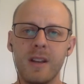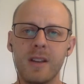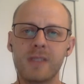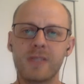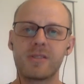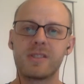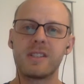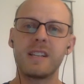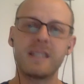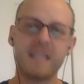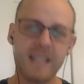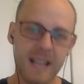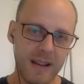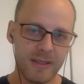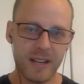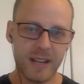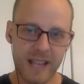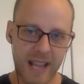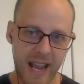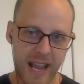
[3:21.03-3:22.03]
So sit
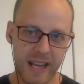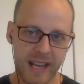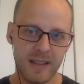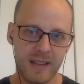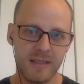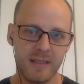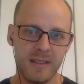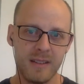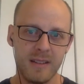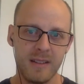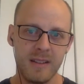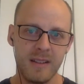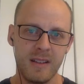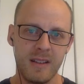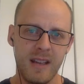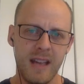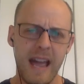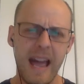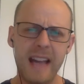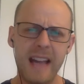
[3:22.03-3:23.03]
down today,
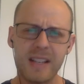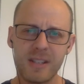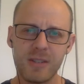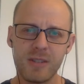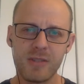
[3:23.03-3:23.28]
ask